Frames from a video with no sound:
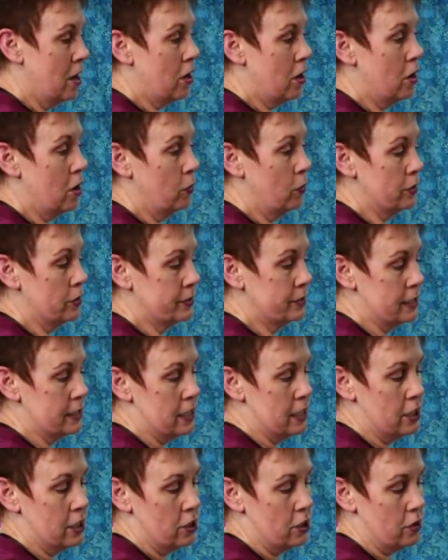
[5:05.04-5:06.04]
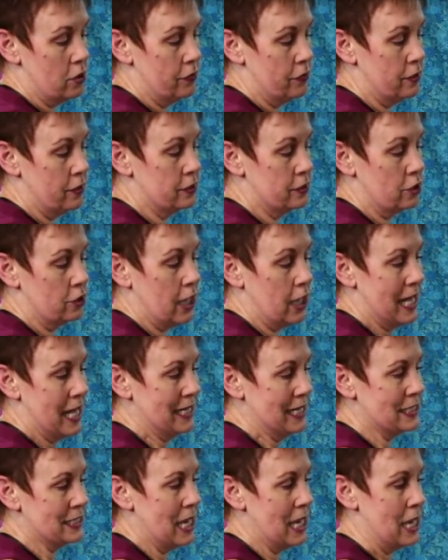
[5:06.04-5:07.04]
all what you see here, these are
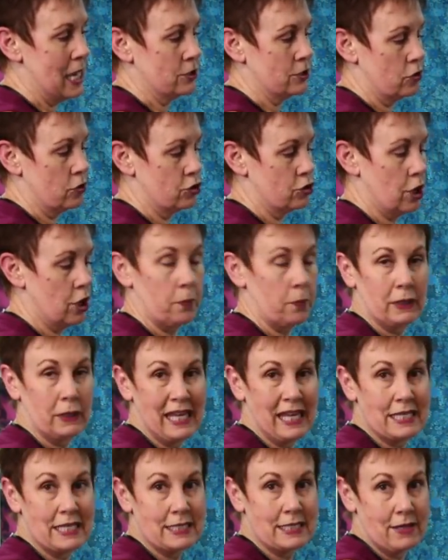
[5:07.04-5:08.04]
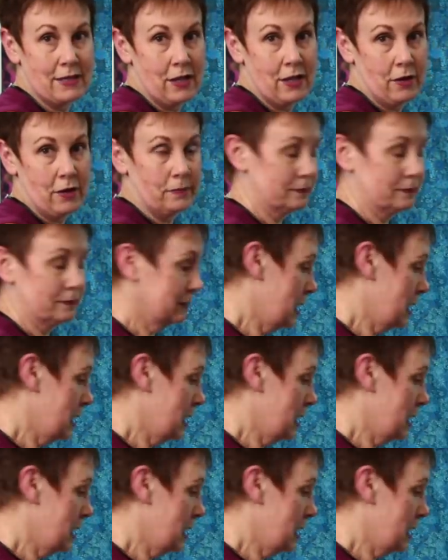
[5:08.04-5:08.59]
cutting dies, so there's sharp blades in there,